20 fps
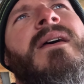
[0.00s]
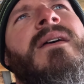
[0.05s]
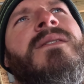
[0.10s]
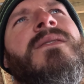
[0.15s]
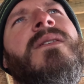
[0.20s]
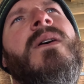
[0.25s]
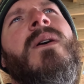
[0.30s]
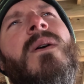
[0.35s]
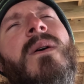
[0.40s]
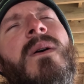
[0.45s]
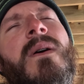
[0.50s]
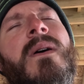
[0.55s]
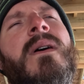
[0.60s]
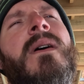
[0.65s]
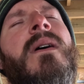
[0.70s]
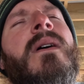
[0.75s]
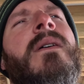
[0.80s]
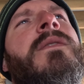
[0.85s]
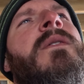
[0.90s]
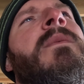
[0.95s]
So
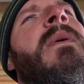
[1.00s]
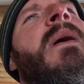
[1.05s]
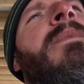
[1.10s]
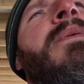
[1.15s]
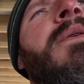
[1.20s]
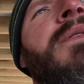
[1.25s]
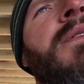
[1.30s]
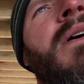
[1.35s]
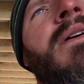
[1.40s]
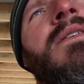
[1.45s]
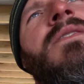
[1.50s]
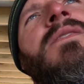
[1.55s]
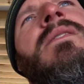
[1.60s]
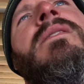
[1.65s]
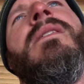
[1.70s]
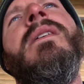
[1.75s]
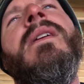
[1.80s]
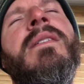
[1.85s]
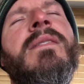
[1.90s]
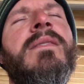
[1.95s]
for my
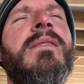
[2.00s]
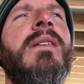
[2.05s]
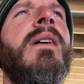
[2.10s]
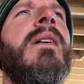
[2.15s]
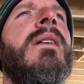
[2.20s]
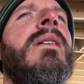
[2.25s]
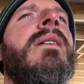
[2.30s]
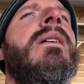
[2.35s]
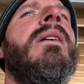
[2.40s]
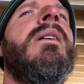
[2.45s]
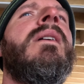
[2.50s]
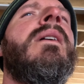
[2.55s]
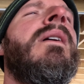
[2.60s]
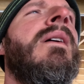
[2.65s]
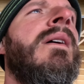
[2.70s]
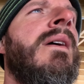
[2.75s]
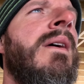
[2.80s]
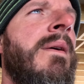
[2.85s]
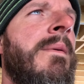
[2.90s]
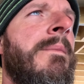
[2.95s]
production that I sell,
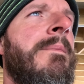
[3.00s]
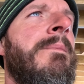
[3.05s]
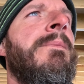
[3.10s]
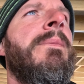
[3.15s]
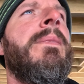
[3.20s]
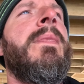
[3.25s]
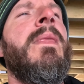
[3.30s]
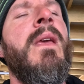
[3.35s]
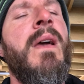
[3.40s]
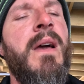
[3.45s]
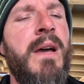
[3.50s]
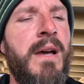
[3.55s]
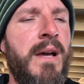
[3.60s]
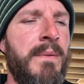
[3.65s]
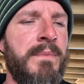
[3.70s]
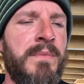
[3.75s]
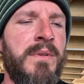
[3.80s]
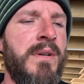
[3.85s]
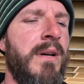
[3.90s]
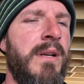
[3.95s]

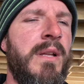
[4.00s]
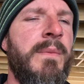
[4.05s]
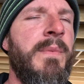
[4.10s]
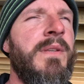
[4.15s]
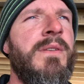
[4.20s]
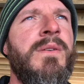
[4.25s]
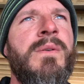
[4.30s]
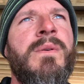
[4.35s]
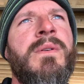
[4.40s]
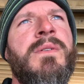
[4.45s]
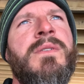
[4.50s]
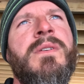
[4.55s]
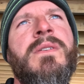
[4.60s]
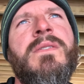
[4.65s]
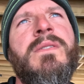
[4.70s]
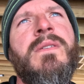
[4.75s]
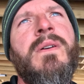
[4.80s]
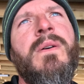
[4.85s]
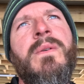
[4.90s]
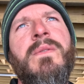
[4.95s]
I'm gonna be doing
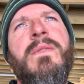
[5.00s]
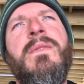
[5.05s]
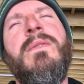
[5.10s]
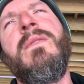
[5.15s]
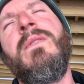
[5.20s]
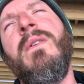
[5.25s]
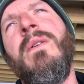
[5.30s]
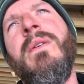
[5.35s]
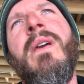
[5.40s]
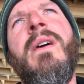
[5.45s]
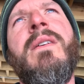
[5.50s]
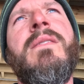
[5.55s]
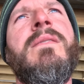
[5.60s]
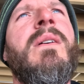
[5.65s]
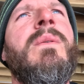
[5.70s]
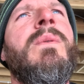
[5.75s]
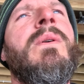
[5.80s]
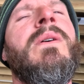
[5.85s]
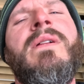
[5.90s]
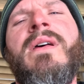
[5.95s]
just totes. So yes,
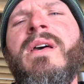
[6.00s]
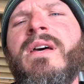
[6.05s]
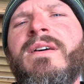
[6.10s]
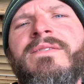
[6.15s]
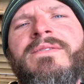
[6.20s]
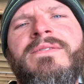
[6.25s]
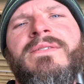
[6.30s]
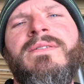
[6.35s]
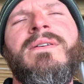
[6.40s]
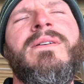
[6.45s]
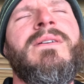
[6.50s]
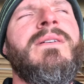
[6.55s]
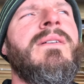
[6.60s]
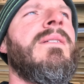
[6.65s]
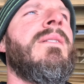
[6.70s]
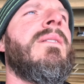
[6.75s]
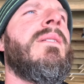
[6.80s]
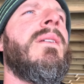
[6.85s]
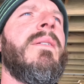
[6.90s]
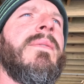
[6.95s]
I will have,
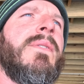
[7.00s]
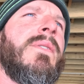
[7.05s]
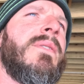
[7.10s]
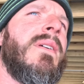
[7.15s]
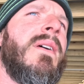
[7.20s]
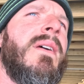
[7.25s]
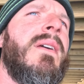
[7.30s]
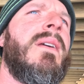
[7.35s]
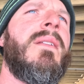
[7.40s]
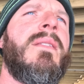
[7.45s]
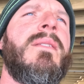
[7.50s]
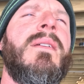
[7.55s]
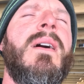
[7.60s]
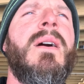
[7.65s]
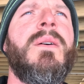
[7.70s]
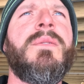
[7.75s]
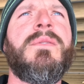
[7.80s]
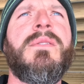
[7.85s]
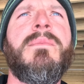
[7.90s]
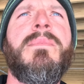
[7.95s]
give or take,
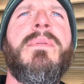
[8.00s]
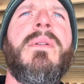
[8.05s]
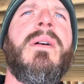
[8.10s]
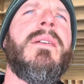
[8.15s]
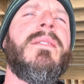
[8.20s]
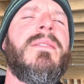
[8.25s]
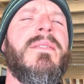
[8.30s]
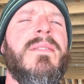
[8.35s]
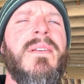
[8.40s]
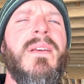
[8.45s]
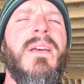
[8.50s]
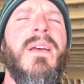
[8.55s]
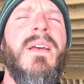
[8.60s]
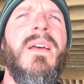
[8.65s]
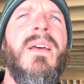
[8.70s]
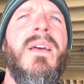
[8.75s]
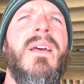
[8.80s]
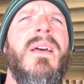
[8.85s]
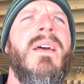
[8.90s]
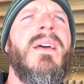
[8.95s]
1,000 plus
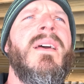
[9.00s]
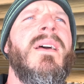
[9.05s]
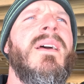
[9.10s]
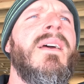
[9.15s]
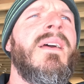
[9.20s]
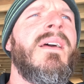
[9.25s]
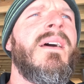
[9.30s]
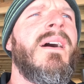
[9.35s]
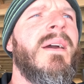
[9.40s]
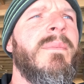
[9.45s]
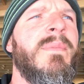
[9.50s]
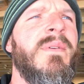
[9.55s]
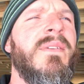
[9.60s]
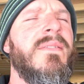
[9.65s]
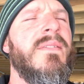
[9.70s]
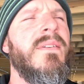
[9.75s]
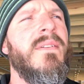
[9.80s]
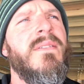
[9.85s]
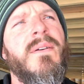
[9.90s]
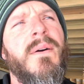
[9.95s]

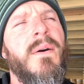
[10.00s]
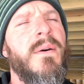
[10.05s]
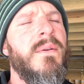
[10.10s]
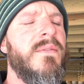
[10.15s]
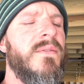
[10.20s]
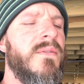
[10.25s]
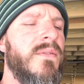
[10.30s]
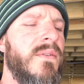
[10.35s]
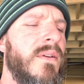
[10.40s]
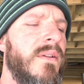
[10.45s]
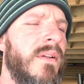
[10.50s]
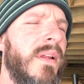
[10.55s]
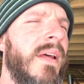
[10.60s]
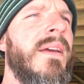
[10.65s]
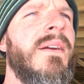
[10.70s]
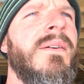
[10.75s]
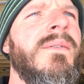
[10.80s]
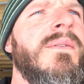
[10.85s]
IBC totes laying